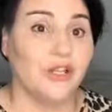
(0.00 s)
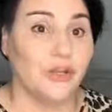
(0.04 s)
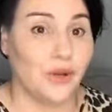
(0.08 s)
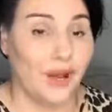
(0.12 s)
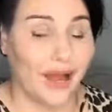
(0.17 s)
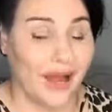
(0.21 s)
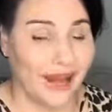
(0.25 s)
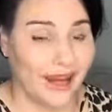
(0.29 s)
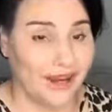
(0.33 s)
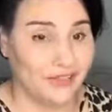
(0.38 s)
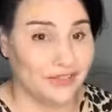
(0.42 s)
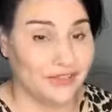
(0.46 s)
you
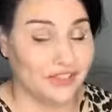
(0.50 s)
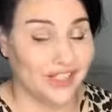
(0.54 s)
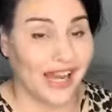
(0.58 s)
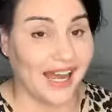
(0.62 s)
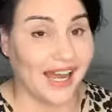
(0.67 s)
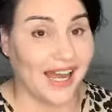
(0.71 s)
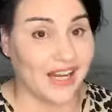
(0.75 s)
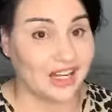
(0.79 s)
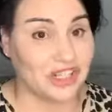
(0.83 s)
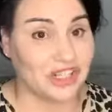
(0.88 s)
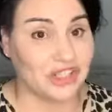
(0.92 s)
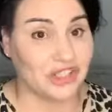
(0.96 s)
have to
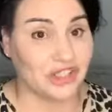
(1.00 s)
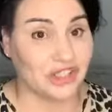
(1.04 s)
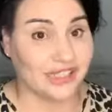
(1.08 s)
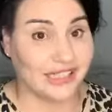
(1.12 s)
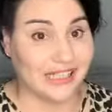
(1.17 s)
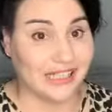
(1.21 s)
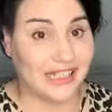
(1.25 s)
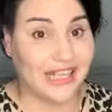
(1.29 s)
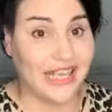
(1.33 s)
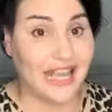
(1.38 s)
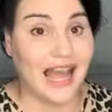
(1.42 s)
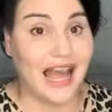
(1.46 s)

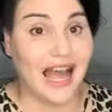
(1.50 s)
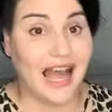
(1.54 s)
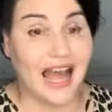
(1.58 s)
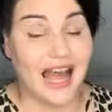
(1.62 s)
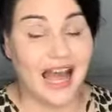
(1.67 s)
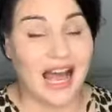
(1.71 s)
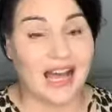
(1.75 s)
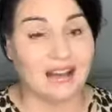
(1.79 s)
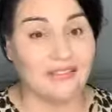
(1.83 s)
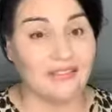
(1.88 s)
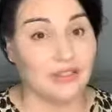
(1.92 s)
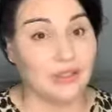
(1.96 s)
actually
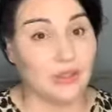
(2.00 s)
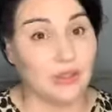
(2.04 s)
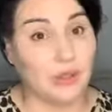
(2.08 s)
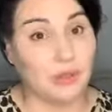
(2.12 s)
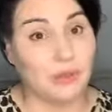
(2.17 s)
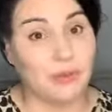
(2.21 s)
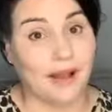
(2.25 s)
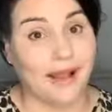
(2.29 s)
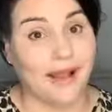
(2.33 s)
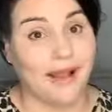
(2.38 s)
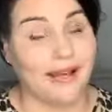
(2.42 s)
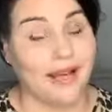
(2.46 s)
have it all
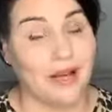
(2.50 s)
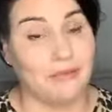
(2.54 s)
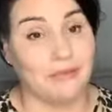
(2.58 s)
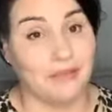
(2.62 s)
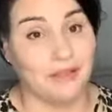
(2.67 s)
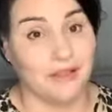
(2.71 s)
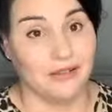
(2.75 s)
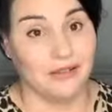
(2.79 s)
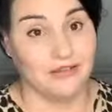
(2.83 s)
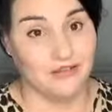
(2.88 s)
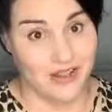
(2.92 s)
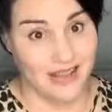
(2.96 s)
paid up
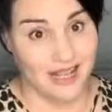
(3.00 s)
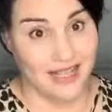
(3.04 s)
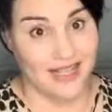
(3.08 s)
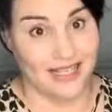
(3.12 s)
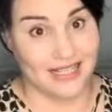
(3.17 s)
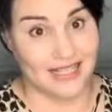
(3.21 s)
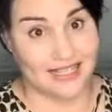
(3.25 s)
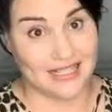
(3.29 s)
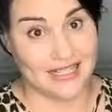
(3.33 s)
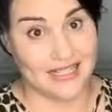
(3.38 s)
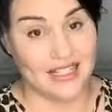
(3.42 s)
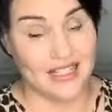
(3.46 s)
in
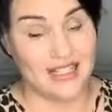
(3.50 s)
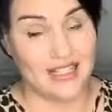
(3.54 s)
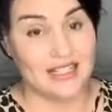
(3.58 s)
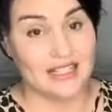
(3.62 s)
advance.